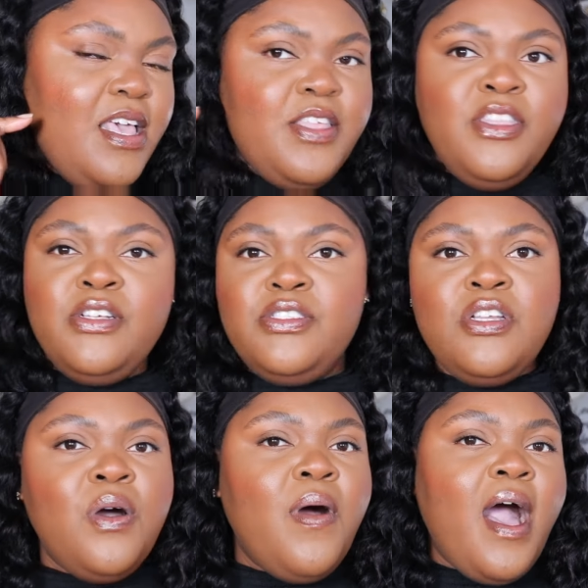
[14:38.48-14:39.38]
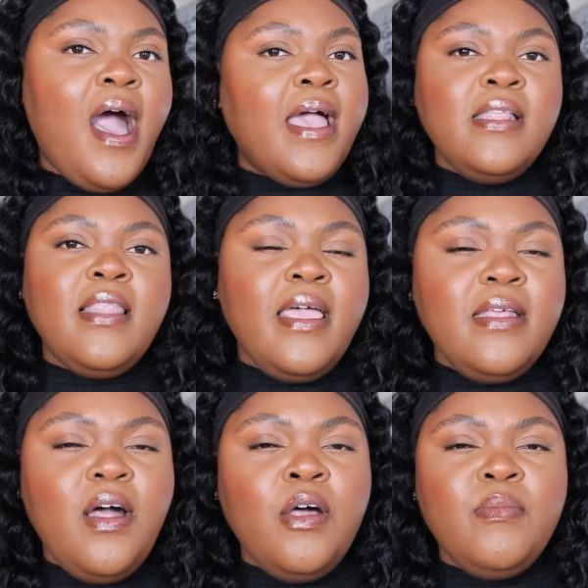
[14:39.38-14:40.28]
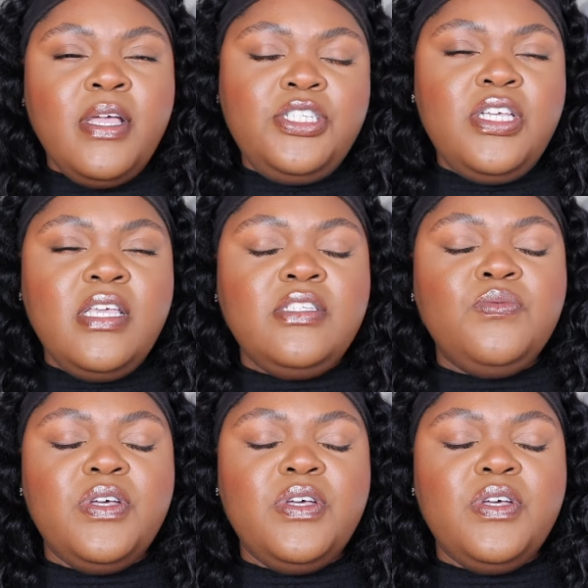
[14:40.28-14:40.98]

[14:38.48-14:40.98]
There's no highlight on my cheeks,